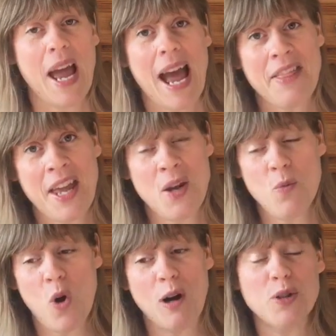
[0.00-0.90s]
And then
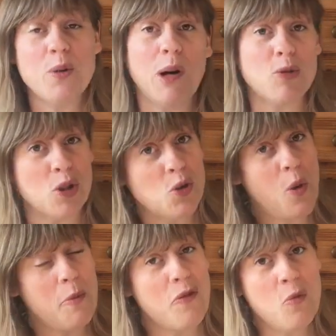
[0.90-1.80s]
what I'll do, I'll just
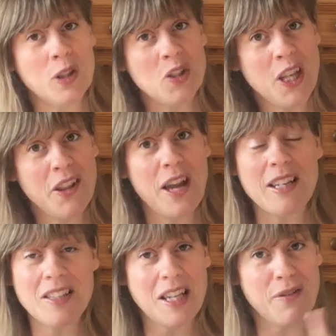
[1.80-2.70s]
swap from one to the other
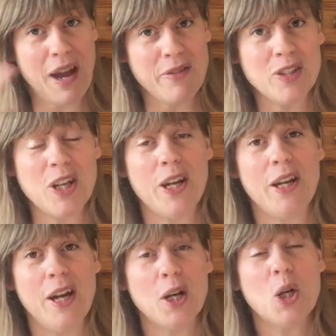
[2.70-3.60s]
instead of having to
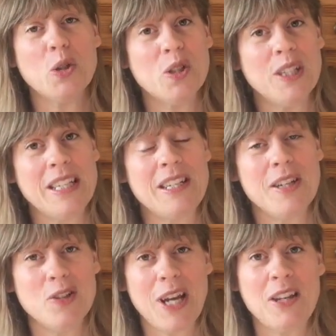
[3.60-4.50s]
constantly
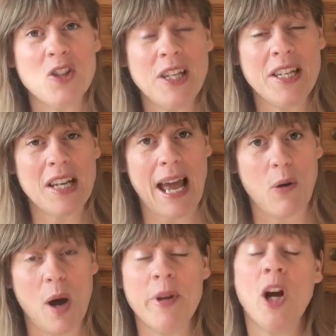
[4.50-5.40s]
change the needle out.
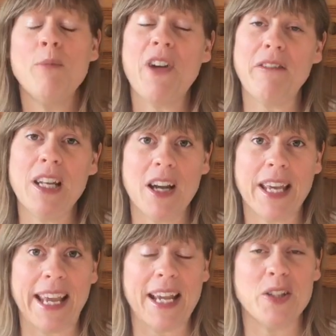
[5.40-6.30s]
I mean, I'm very
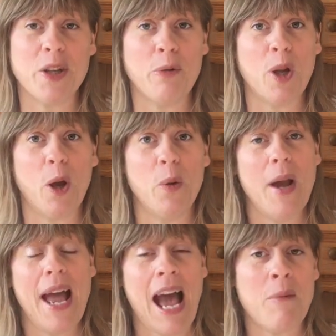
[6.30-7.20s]
lucky. I don't know
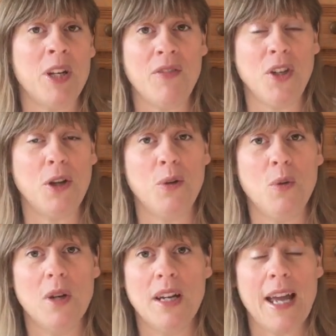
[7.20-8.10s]
how many of you
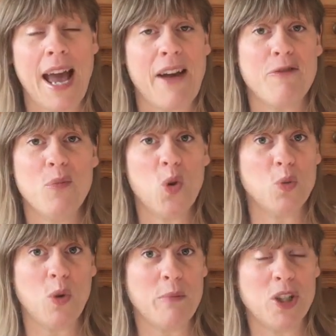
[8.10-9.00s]
have more
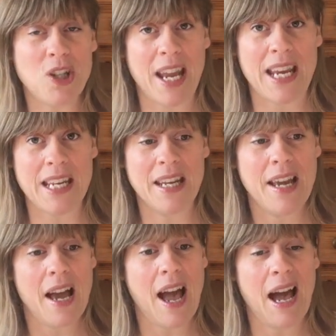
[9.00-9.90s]
than one machine
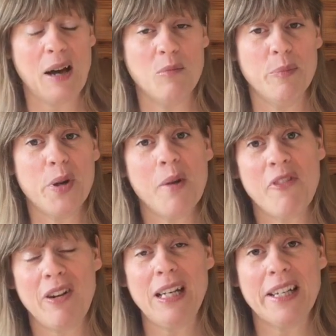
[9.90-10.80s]
um, but I'm
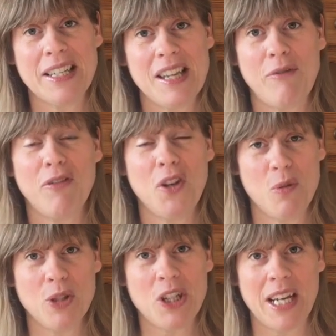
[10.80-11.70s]
very lucky to have a few
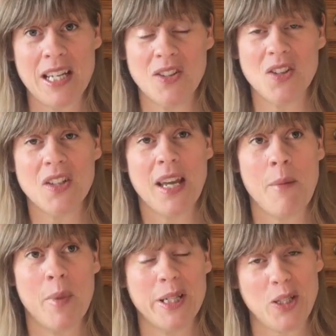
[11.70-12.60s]
machines in
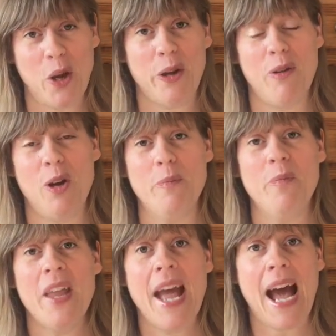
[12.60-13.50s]
my sewing room,
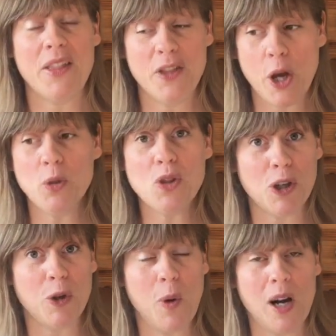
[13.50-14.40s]
and those
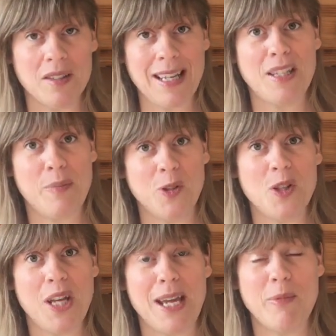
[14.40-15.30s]
two are set up on the
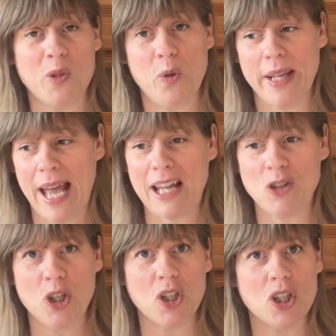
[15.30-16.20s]
table so I can
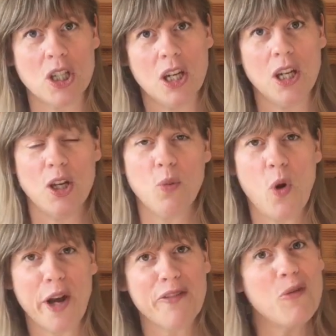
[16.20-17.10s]
just
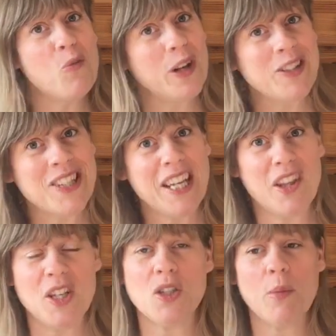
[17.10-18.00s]
work from one to the
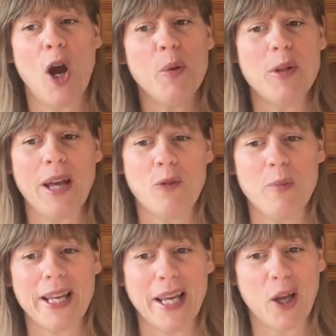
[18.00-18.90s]
other. So I'm hoping that will
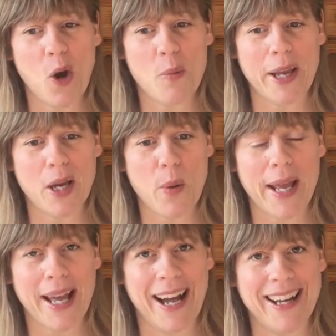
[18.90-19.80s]
make it go a bit
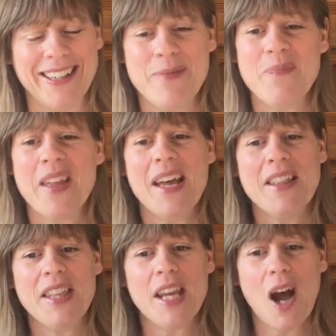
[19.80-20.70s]
quicker.
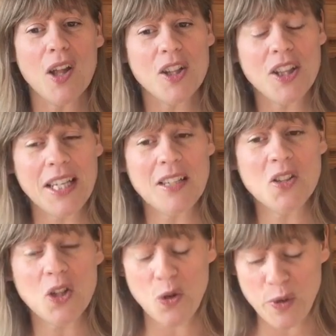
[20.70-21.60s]
The other things
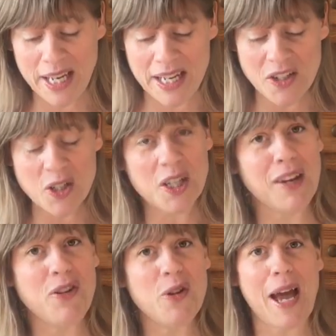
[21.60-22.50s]
that you need to
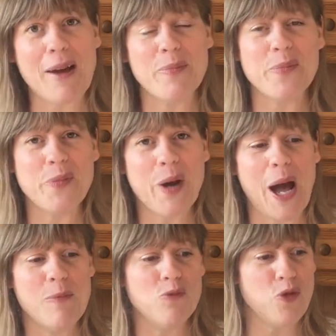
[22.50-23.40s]
give you that
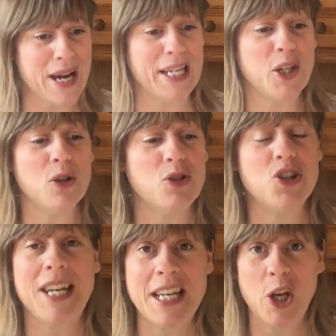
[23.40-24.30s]
um, really good
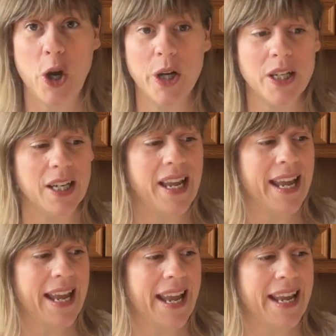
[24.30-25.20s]
jean look
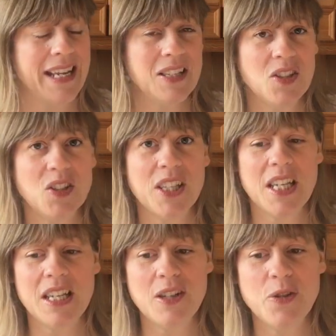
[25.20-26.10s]
is
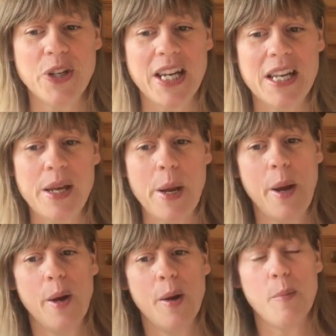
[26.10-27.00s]
the jean
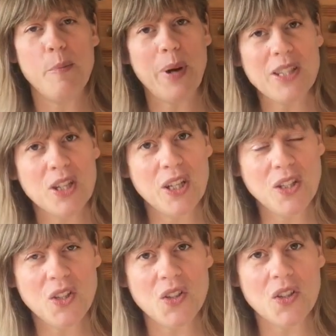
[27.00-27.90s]

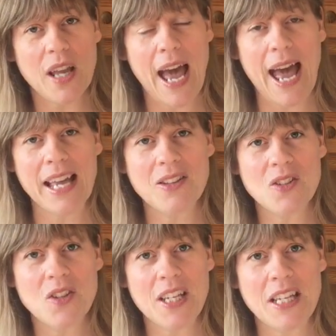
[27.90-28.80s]
buttons and
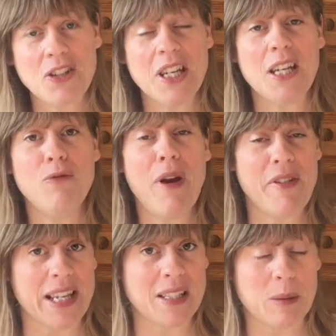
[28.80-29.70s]
the jean
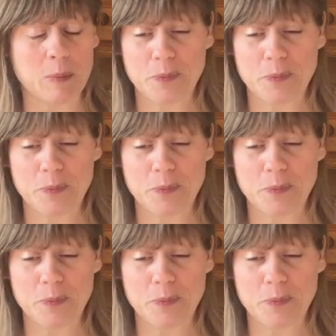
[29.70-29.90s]
rivets.